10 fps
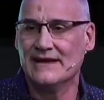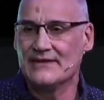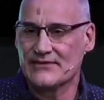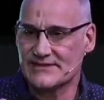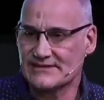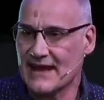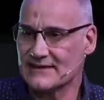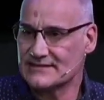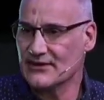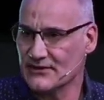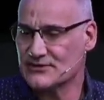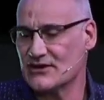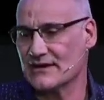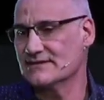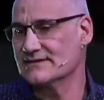They started on the
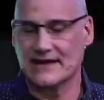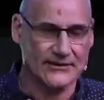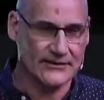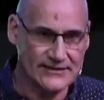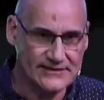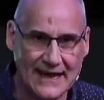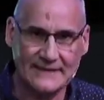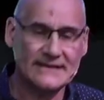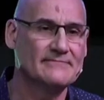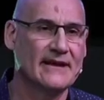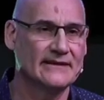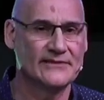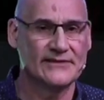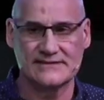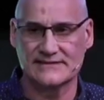tractor together. They started mending
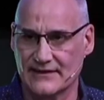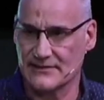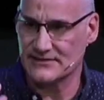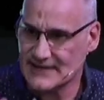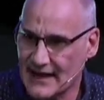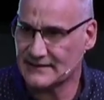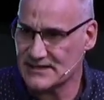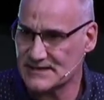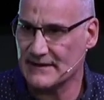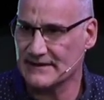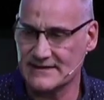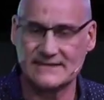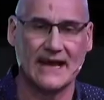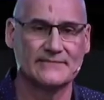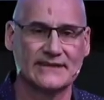things together. They started spending
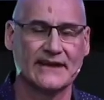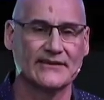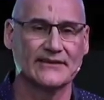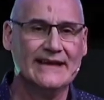time together.